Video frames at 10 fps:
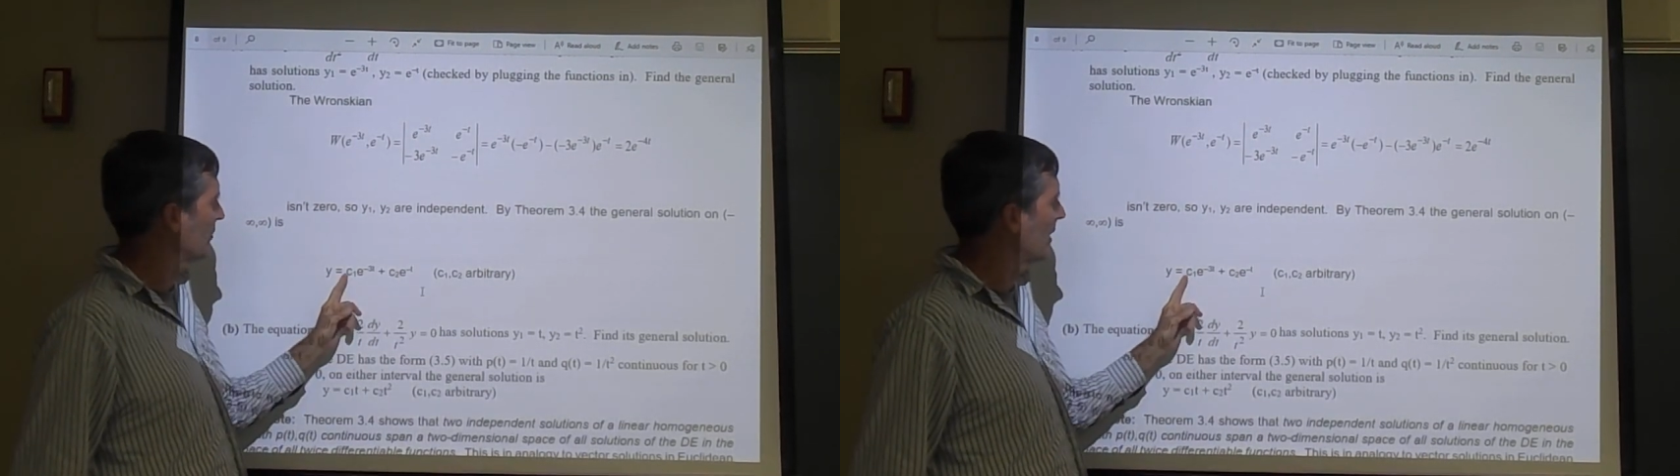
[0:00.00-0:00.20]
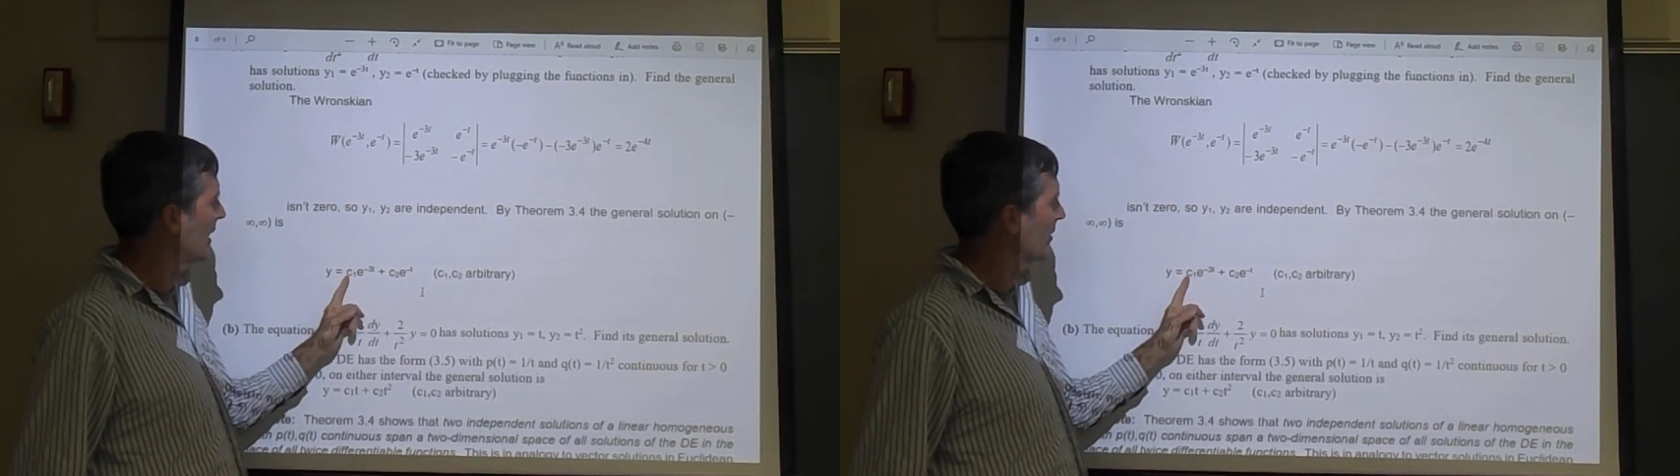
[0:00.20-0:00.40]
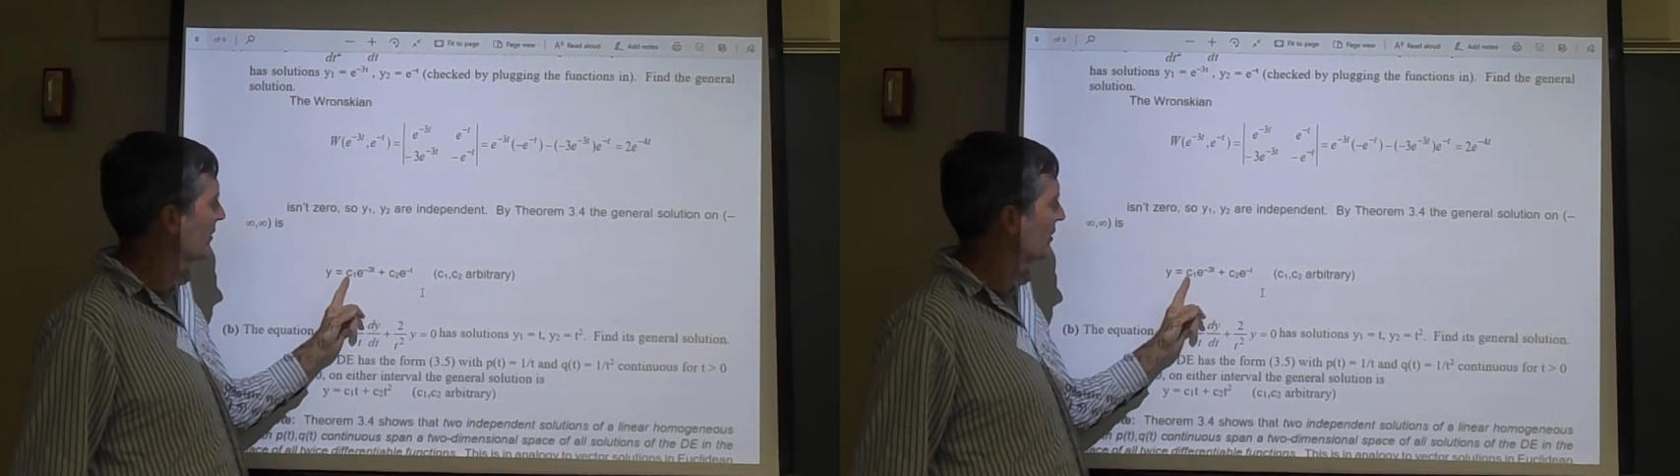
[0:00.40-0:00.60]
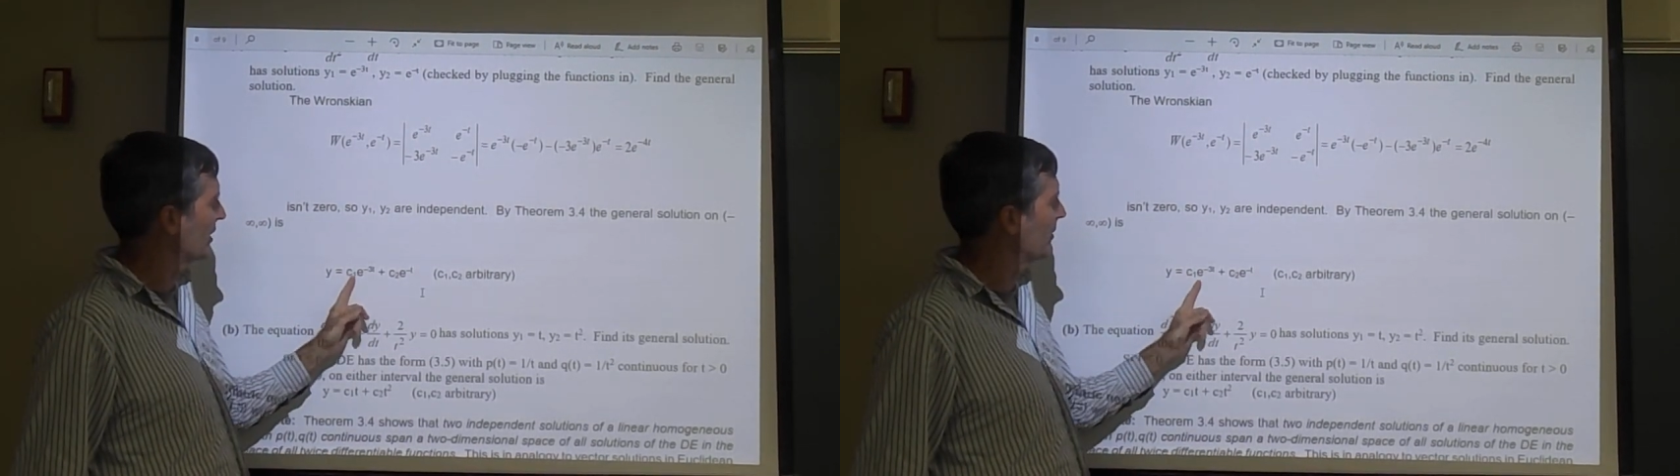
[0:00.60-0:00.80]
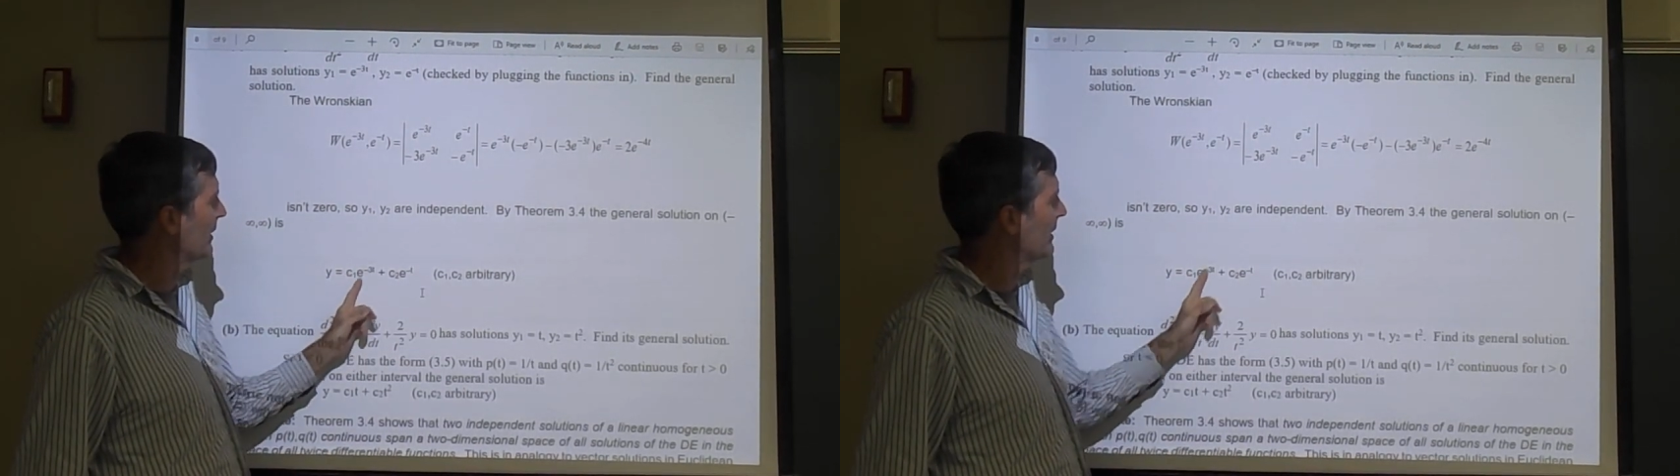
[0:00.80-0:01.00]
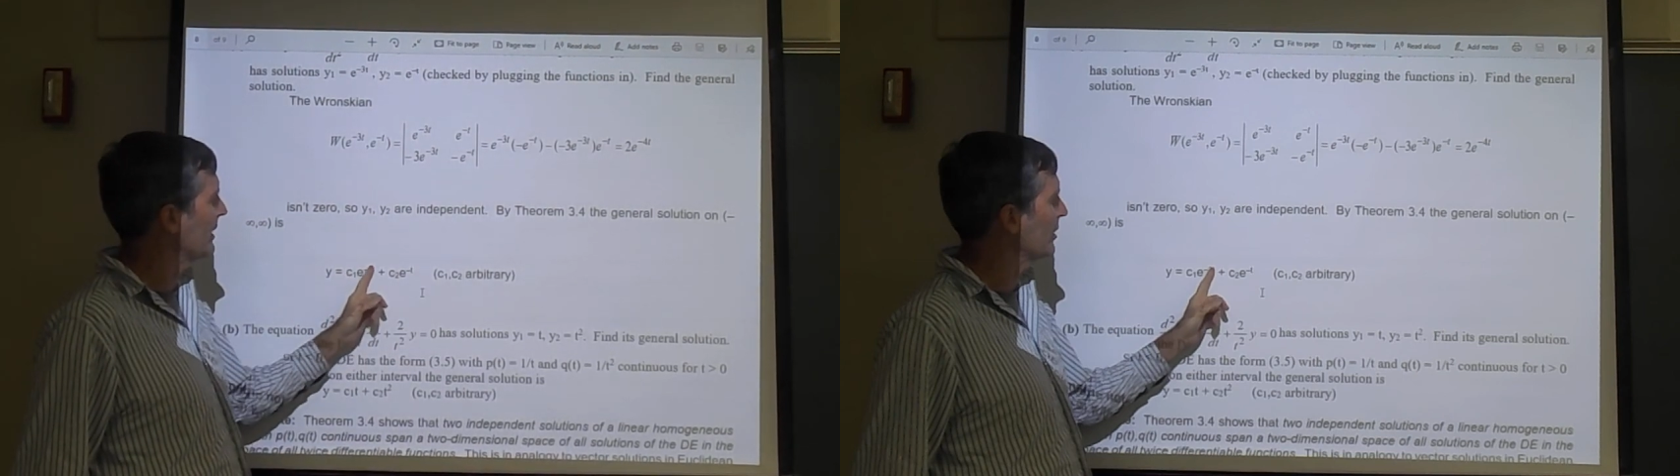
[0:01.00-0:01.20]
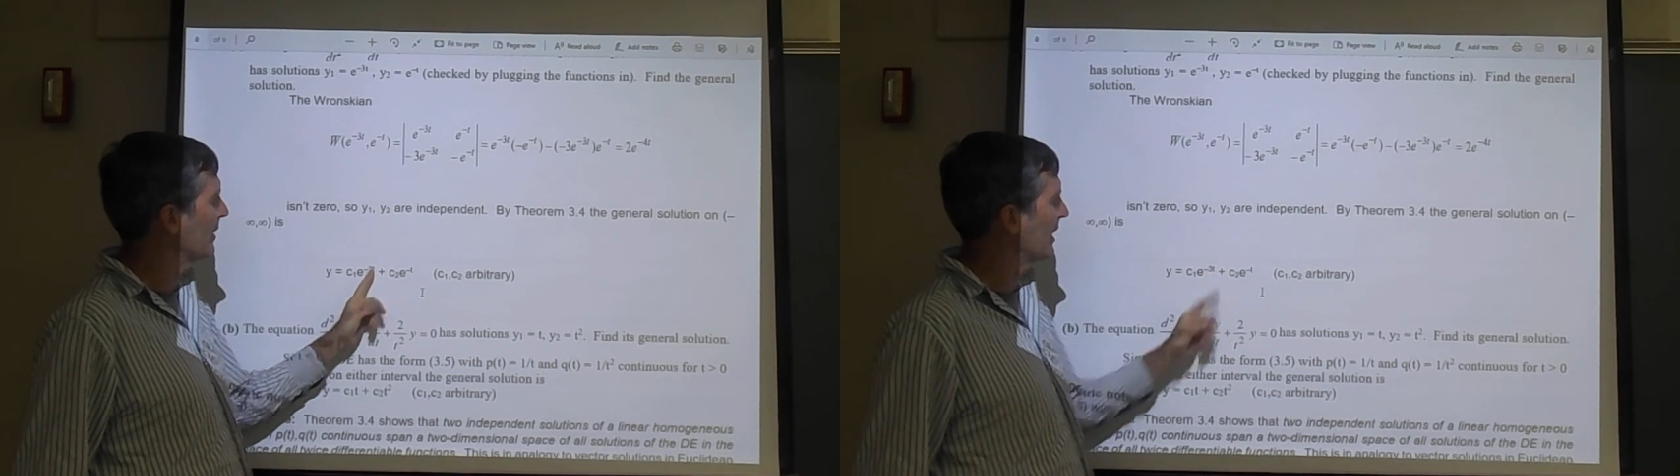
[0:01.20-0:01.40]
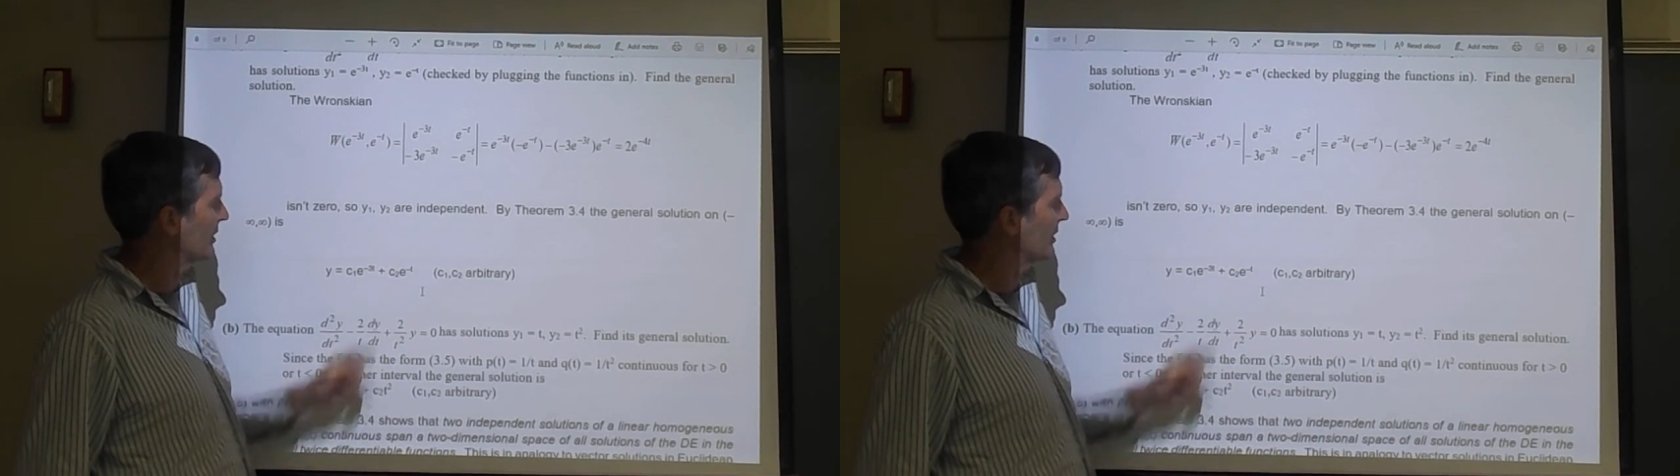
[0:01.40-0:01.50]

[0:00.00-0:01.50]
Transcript: y equals c1 e to the minus